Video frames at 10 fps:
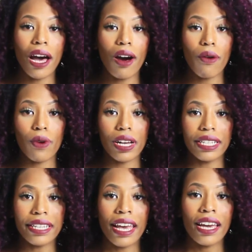about
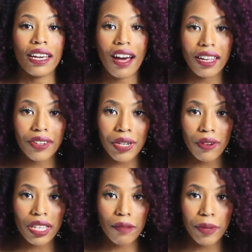was
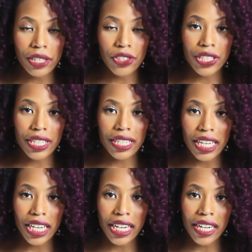coloring one of the pictures in
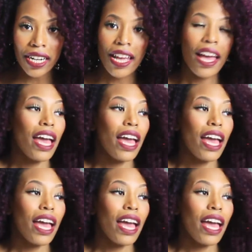here